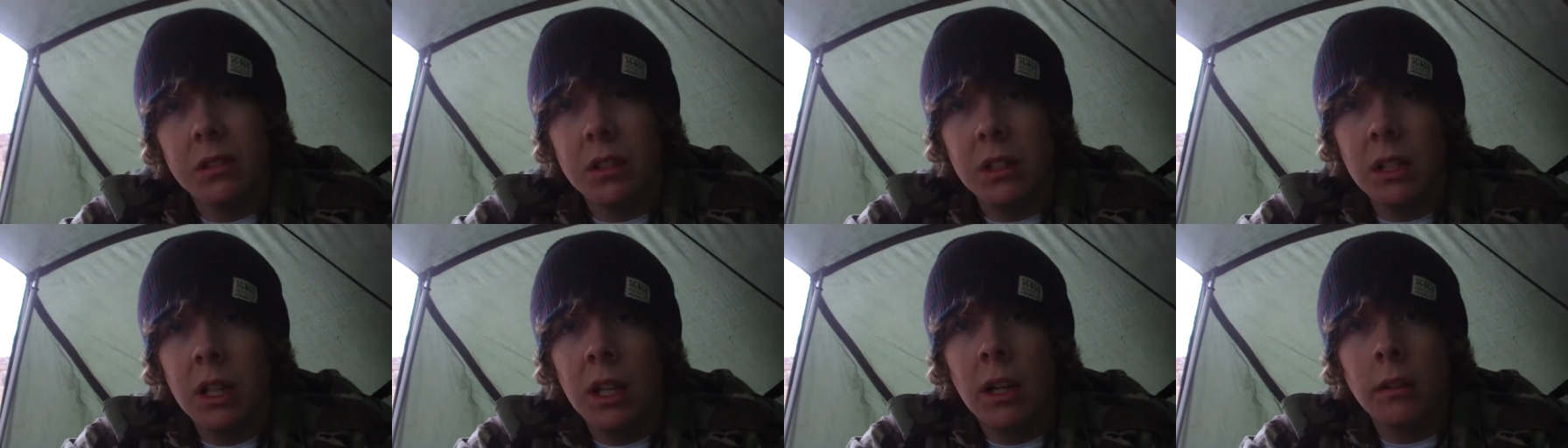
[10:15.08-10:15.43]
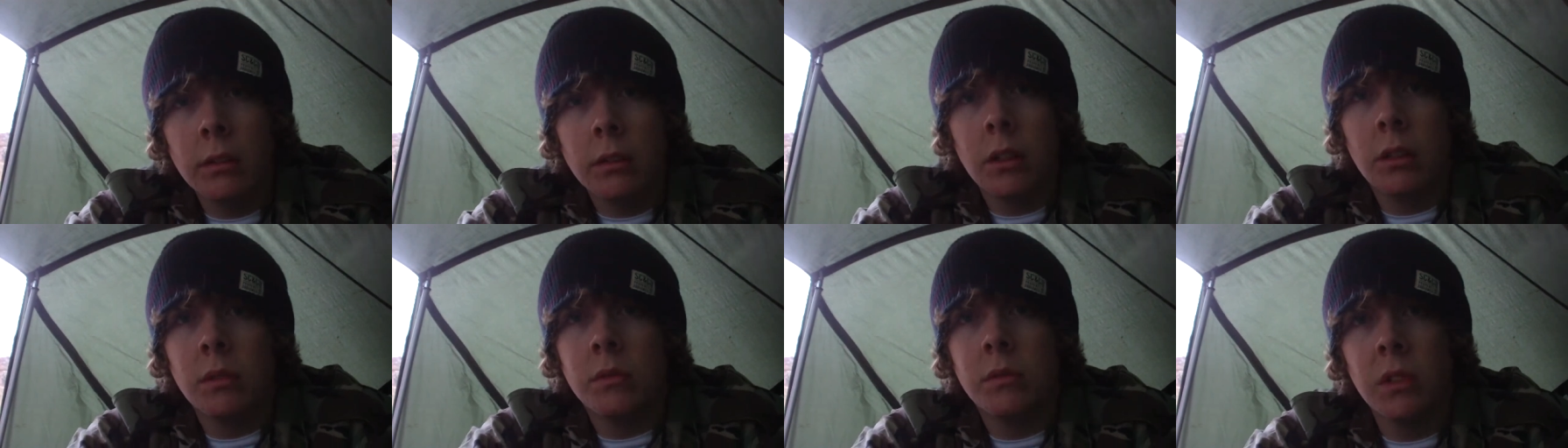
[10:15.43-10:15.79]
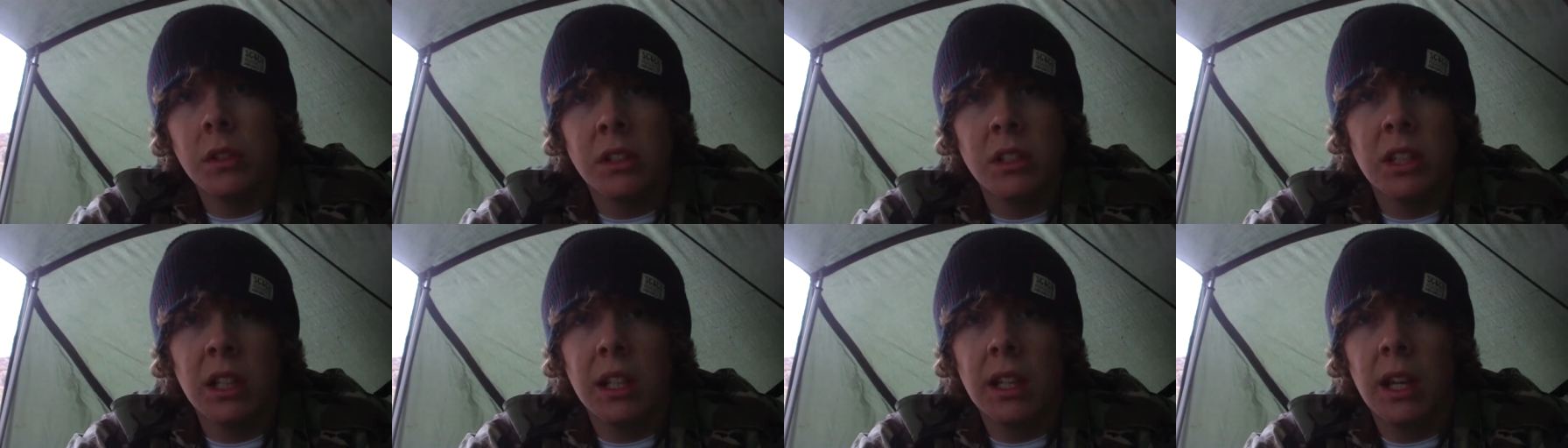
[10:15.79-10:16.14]
so yeah, I'll, I'll,
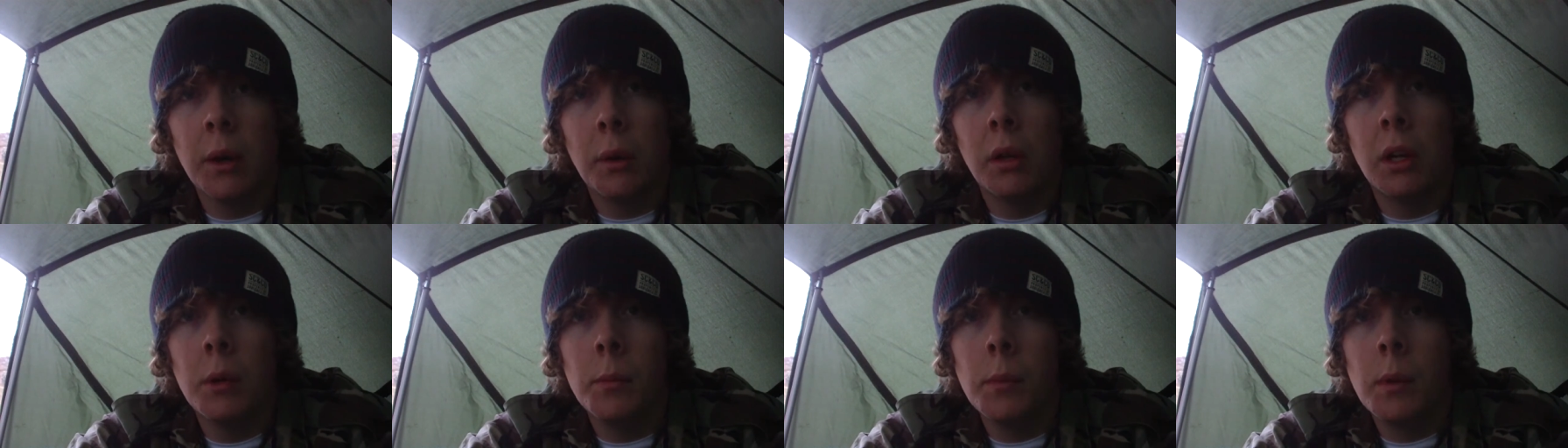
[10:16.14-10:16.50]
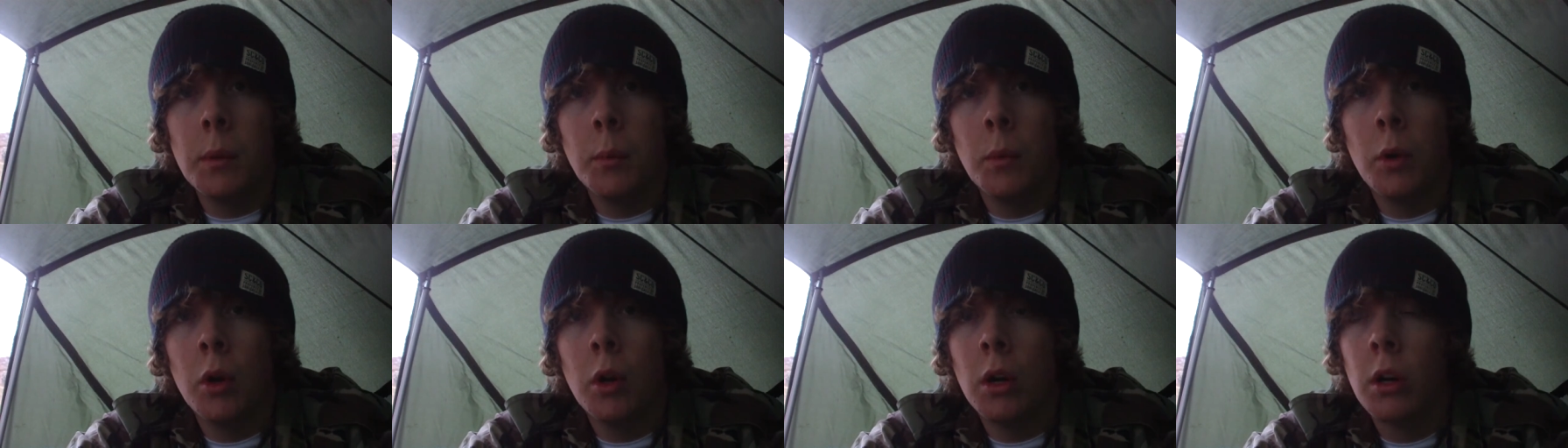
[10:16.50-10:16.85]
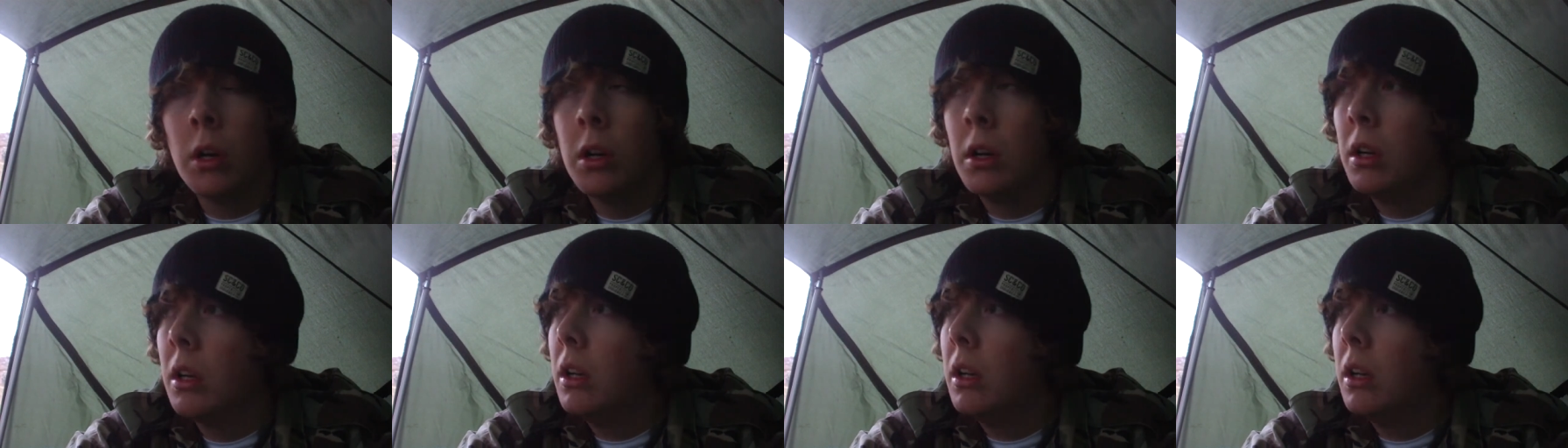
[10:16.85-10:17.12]
stick it out a little bit more,